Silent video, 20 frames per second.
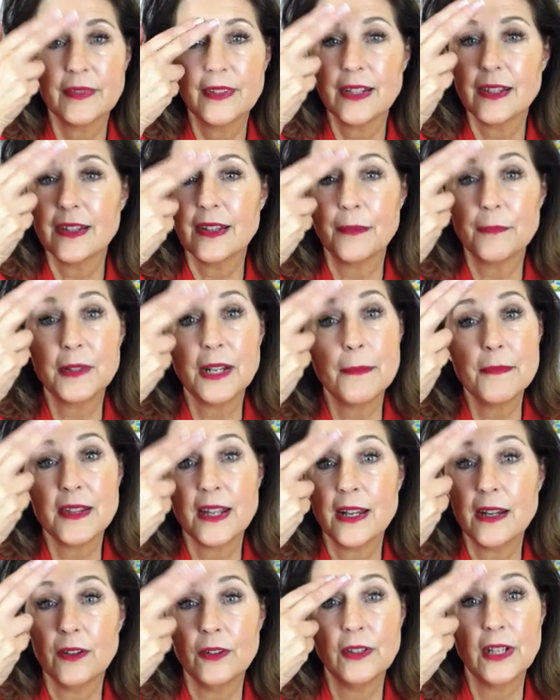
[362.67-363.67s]
Sometimes I
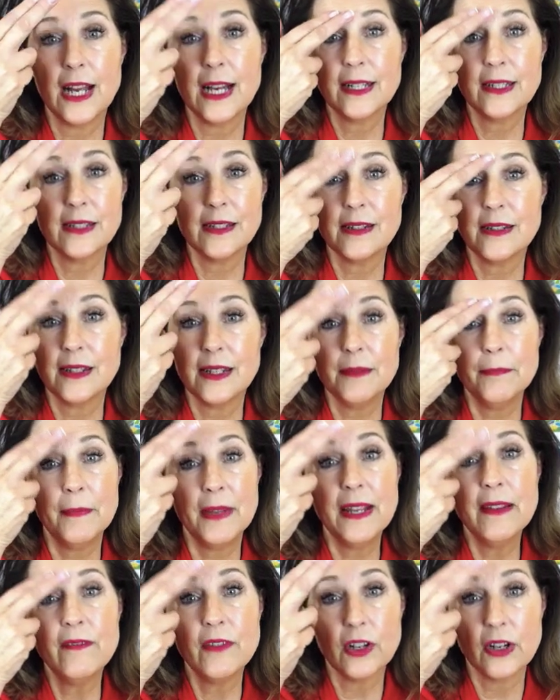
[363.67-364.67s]
don't like to see
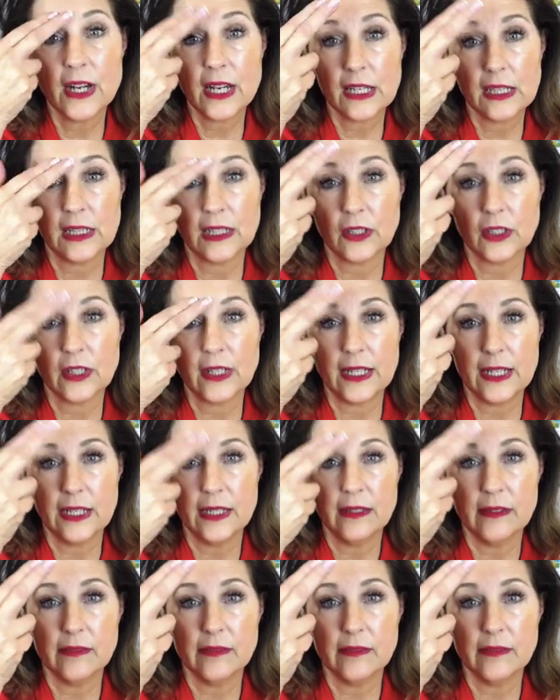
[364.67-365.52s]
me very clearly.